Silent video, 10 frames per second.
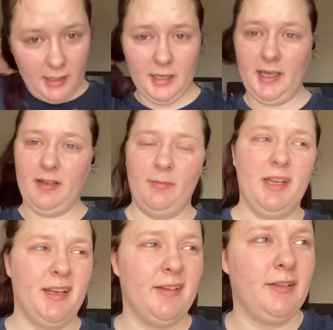I have my
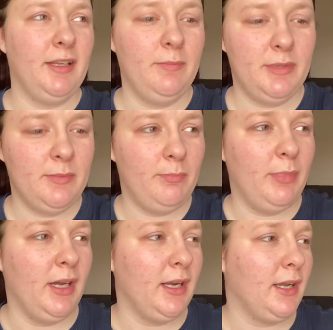hair clipped,
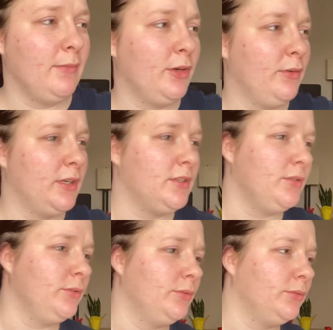but I'm going
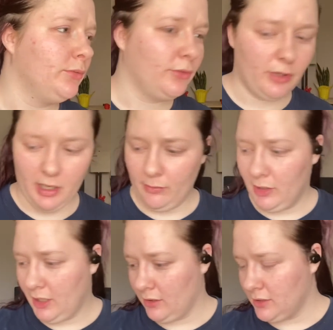to grab a hair